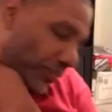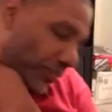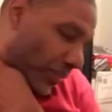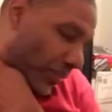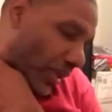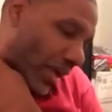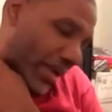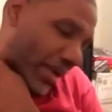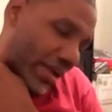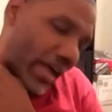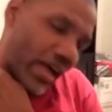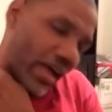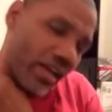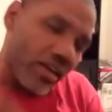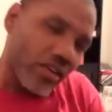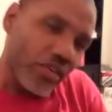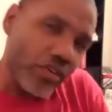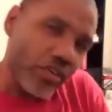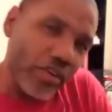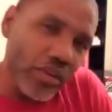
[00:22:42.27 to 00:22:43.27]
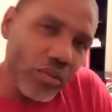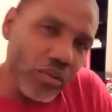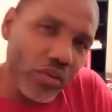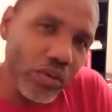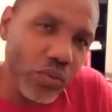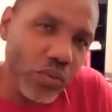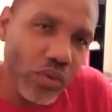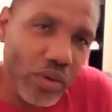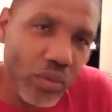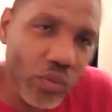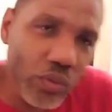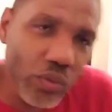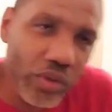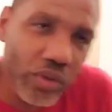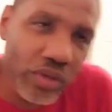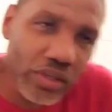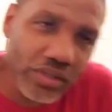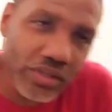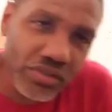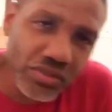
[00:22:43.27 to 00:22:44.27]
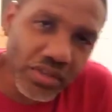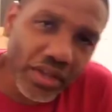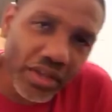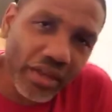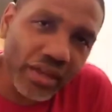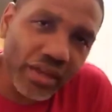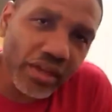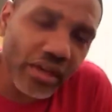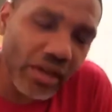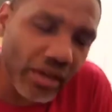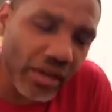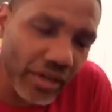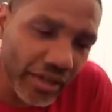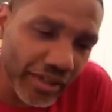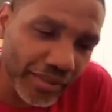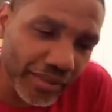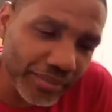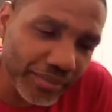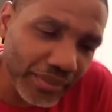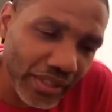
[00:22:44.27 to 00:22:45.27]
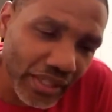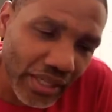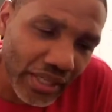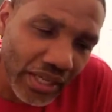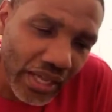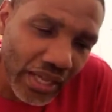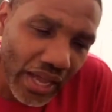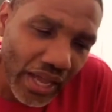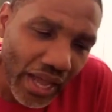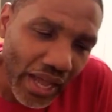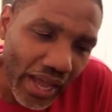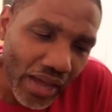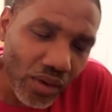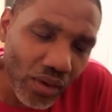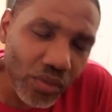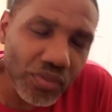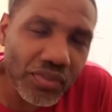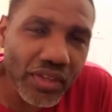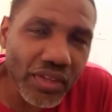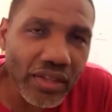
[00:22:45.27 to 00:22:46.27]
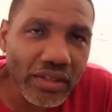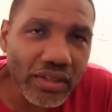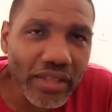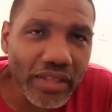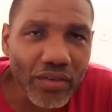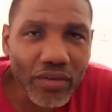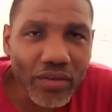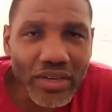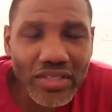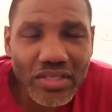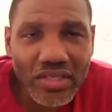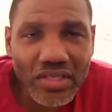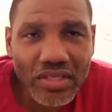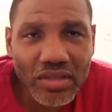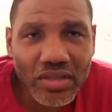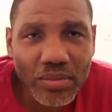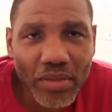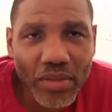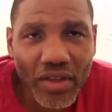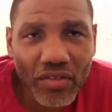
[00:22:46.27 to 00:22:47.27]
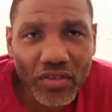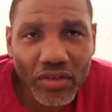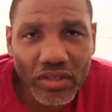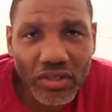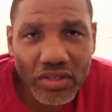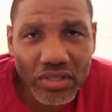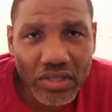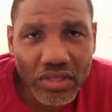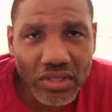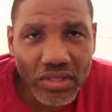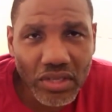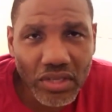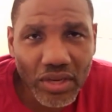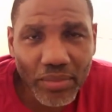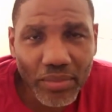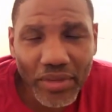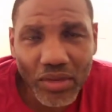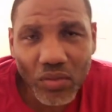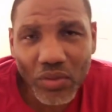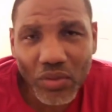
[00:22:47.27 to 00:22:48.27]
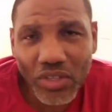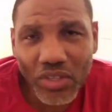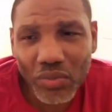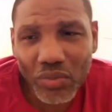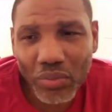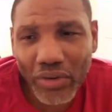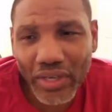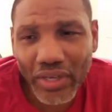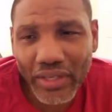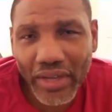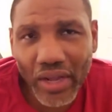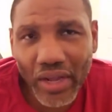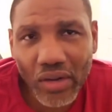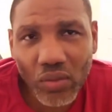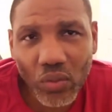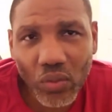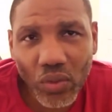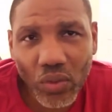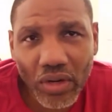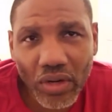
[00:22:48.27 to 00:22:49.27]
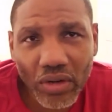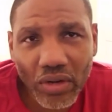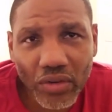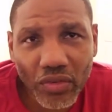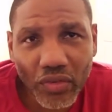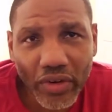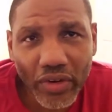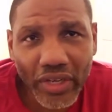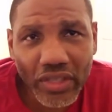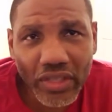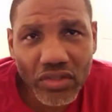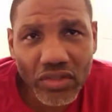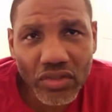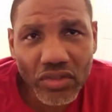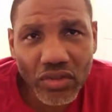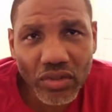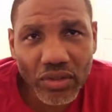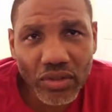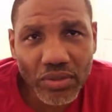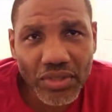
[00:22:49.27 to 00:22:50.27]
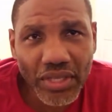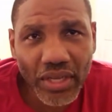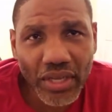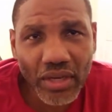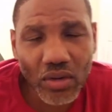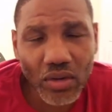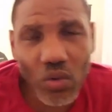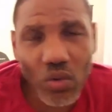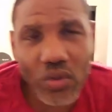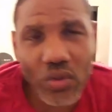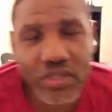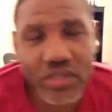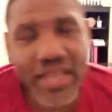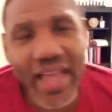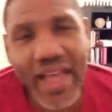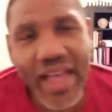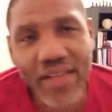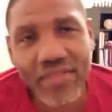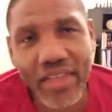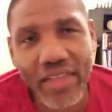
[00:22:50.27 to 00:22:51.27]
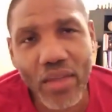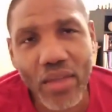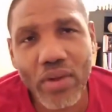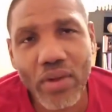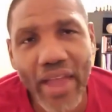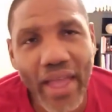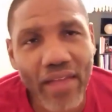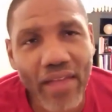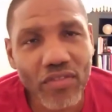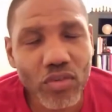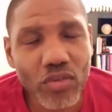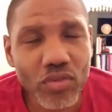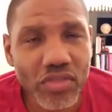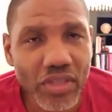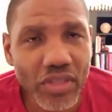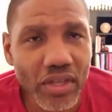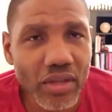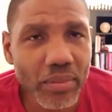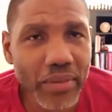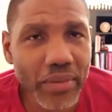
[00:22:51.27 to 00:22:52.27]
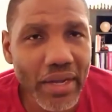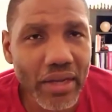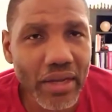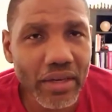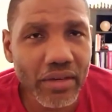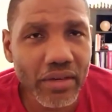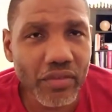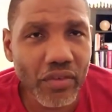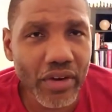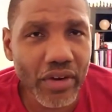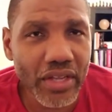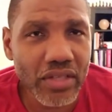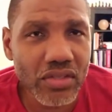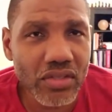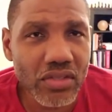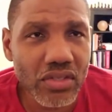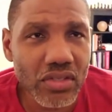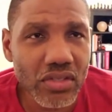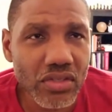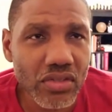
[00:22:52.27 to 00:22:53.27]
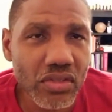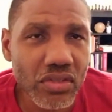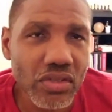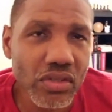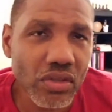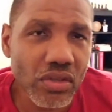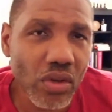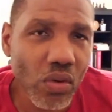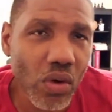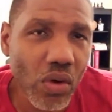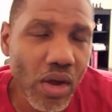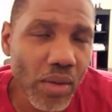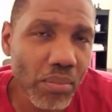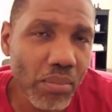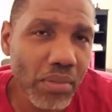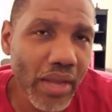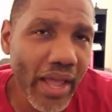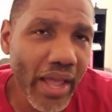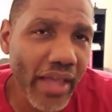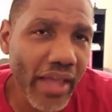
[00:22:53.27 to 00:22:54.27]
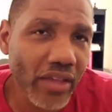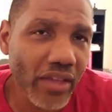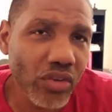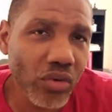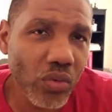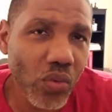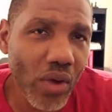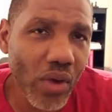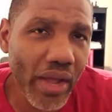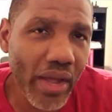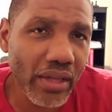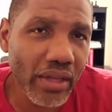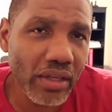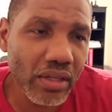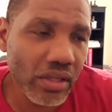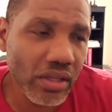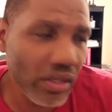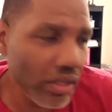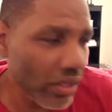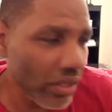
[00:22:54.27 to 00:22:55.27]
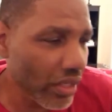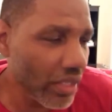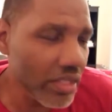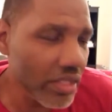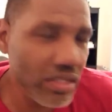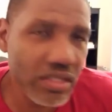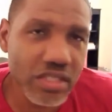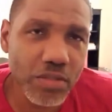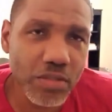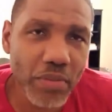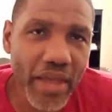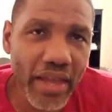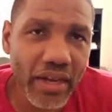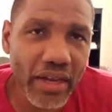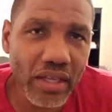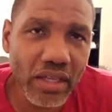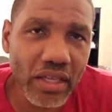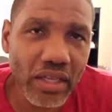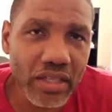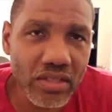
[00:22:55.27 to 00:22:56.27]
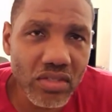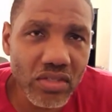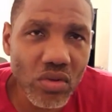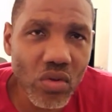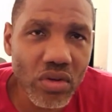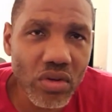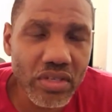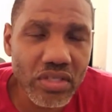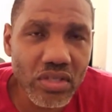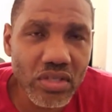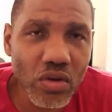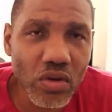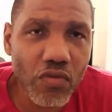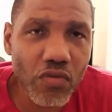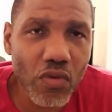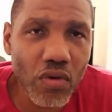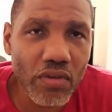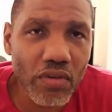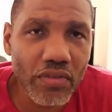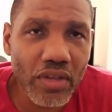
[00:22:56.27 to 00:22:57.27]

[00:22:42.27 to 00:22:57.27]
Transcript: I kind of agree with what Will is saying. I don't think that racism ever existed. I mean, when you break down the word race, you know what I'm saying, according to how they would have you think about it, race is, I'm black, you're white, he's Hispanic, and so on and so forth.